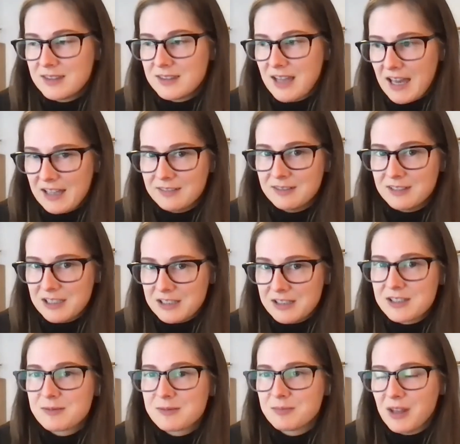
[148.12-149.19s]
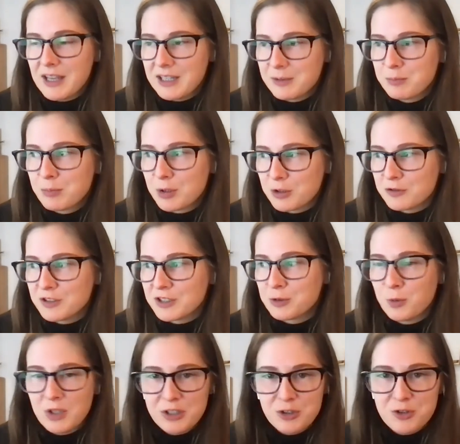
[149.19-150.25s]
That is like
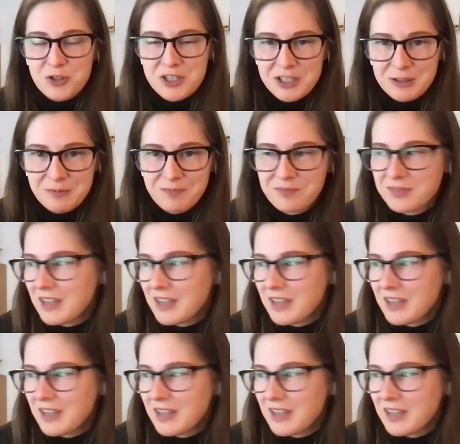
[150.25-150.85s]
perfect winter scene.